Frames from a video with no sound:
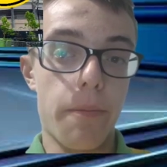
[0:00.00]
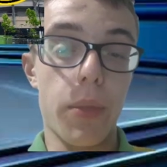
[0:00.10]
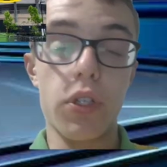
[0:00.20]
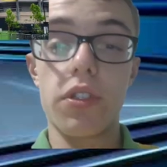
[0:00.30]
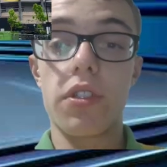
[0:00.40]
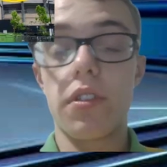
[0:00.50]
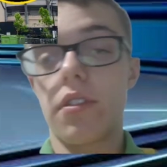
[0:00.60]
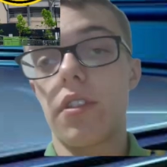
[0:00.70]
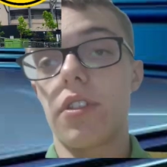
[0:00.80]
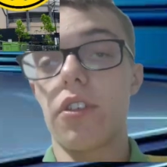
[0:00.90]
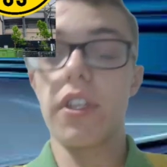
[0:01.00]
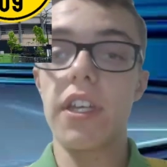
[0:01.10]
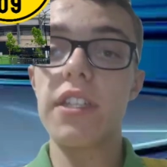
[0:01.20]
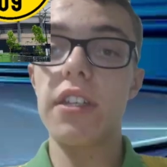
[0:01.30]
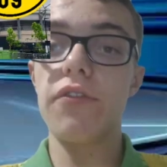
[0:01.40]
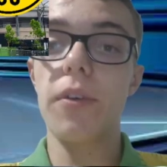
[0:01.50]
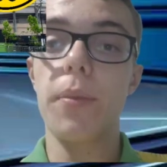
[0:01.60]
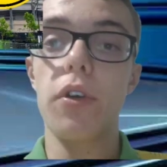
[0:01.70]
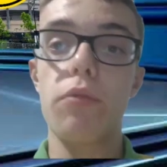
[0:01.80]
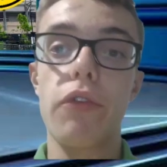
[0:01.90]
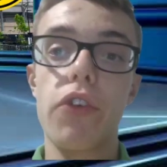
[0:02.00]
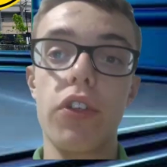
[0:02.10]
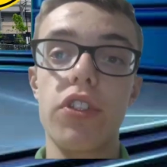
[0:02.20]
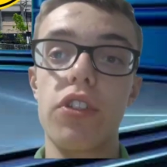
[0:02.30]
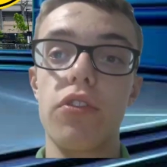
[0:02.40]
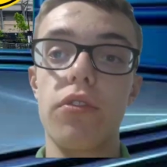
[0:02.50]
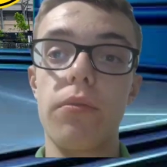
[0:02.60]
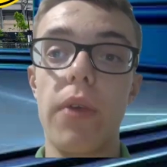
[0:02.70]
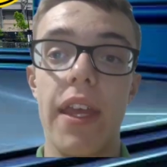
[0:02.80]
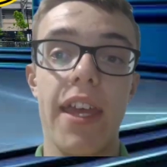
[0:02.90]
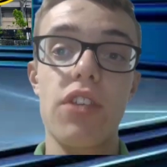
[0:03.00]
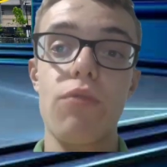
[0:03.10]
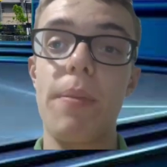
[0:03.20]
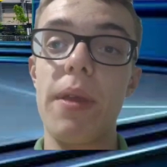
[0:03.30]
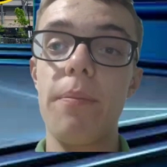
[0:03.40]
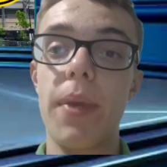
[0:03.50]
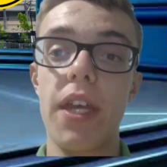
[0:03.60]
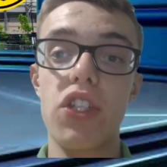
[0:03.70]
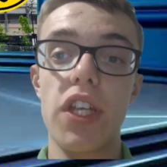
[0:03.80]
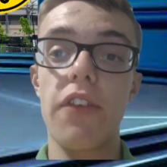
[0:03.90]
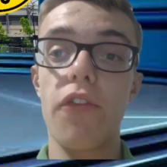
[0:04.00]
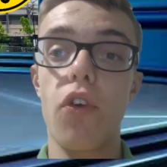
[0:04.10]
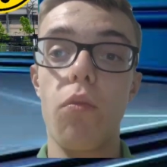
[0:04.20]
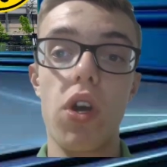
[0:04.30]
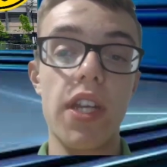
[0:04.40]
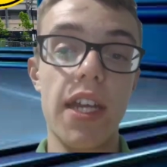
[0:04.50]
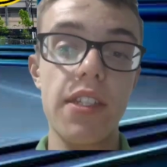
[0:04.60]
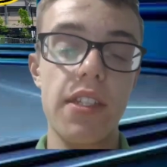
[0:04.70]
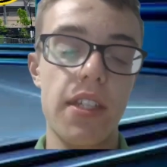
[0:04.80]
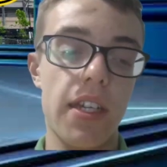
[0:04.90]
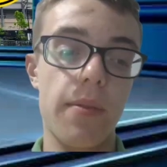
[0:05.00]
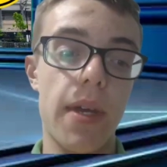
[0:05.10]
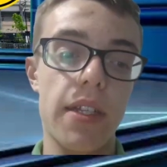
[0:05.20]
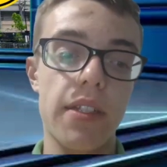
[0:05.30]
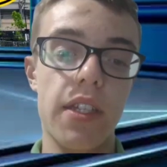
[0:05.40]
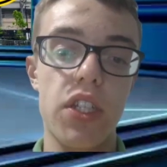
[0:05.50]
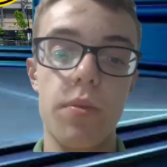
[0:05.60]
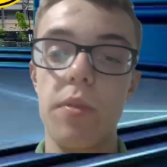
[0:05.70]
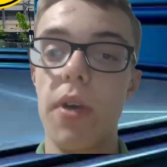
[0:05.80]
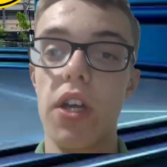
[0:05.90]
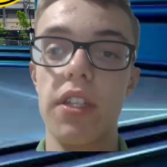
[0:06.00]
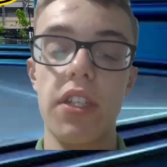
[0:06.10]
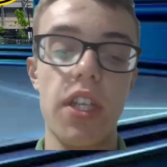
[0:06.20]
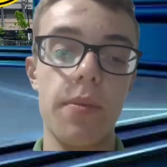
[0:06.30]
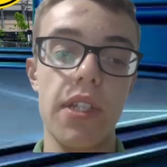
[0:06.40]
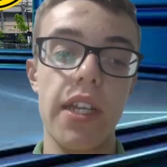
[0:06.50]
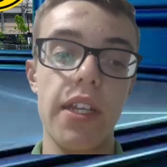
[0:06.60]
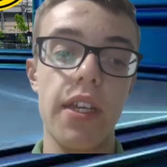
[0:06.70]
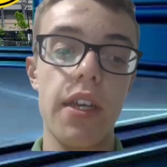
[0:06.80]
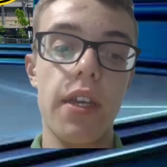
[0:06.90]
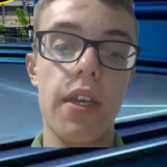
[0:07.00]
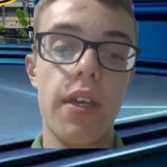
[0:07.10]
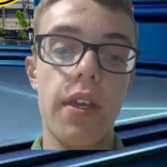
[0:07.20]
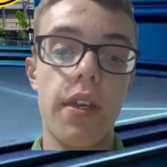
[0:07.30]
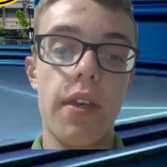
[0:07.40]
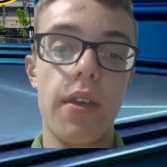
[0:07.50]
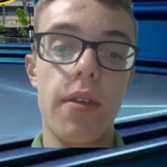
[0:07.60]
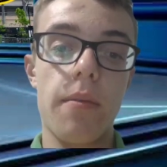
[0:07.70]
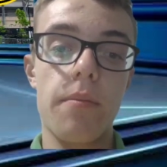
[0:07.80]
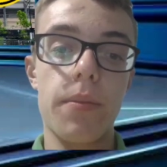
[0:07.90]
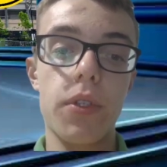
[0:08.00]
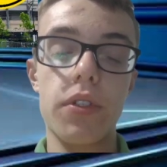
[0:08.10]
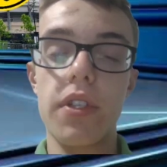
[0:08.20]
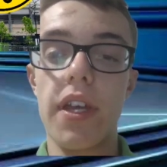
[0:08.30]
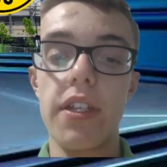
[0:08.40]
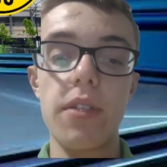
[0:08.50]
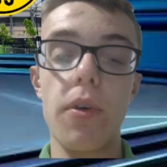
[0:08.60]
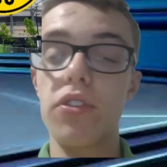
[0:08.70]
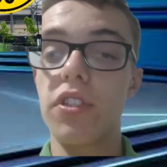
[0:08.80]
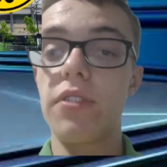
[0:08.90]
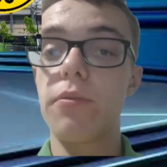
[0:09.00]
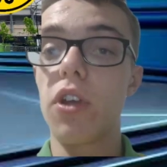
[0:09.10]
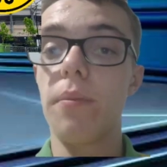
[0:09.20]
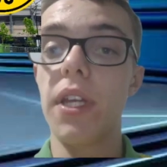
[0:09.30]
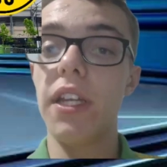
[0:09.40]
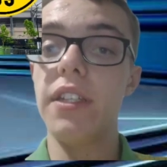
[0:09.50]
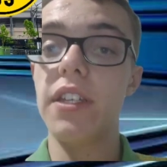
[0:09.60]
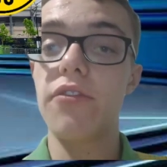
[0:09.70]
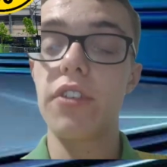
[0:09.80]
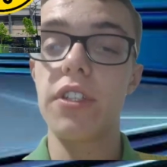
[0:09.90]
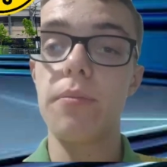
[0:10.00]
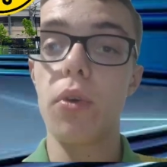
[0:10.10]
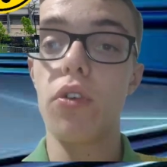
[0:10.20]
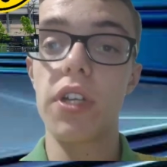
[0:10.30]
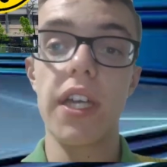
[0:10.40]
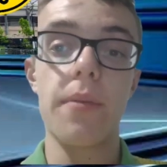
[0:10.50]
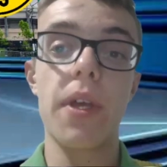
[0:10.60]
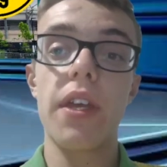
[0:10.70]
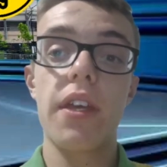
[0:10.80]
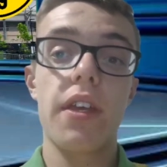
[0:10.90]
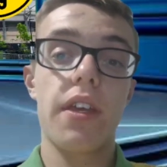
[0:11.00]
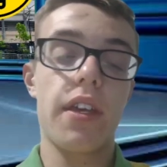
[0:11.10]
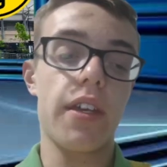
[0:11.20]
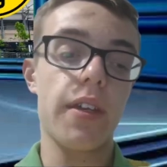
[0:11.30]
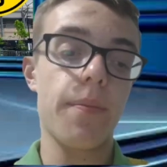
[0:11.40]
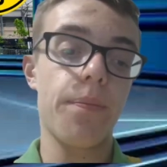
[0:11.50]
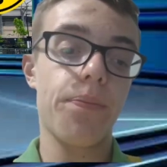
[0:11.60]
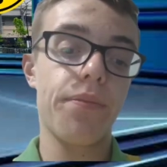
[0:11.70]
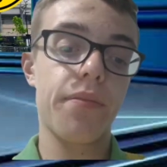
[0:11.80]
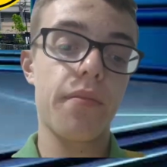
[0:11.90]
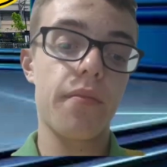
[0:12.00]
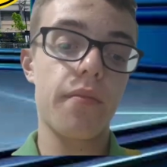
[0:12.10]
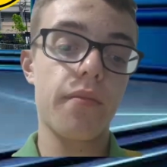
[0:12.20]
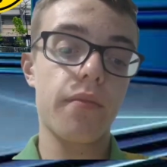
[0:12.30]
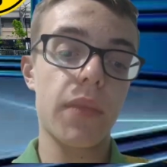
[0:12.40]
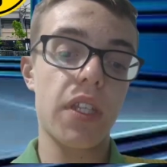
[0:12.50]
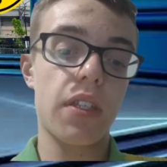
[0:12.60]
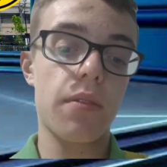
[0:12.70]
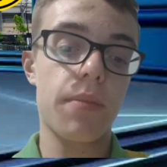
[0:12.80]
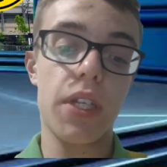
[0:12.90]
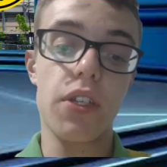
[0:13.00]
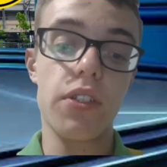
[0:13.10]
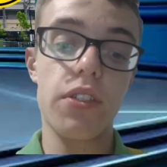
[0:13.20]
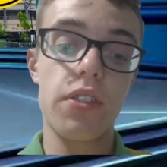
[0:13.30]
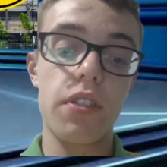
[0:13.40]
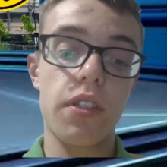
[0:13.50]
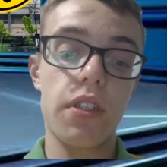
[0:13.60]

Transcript: but it's not that easy in football. We've got to go. Yes, we beat PSG 4 1 last time at St James's Park in the Champions League but uh, tomorrow's a completely different ball game um, because